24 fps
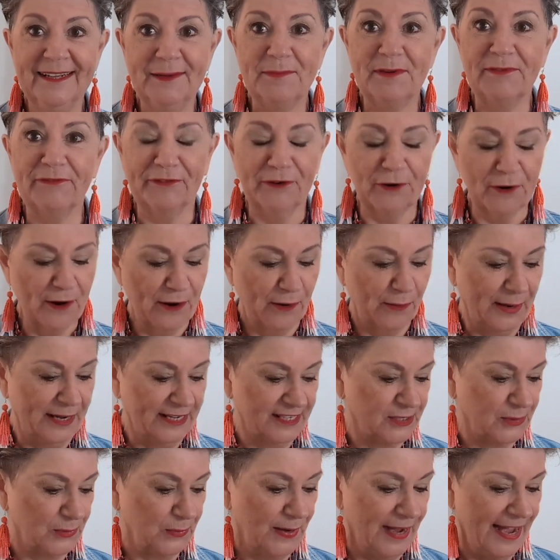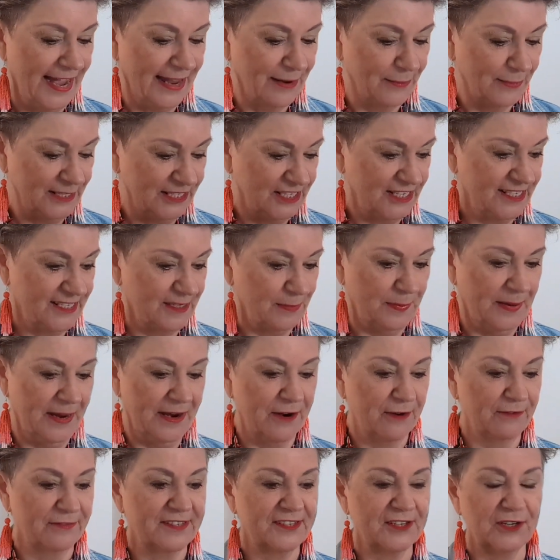before I went away, which is a
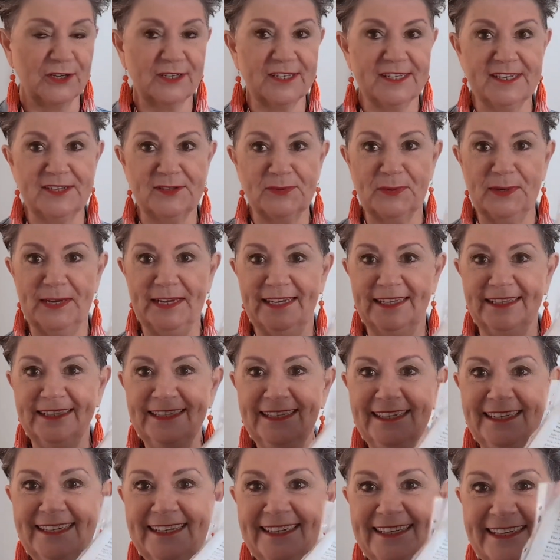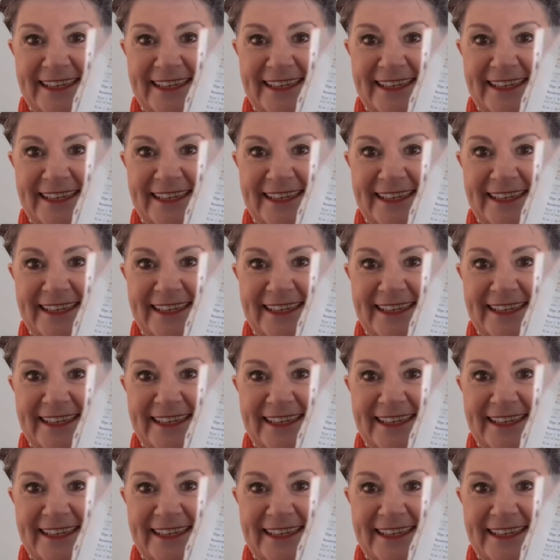pair of socks as well.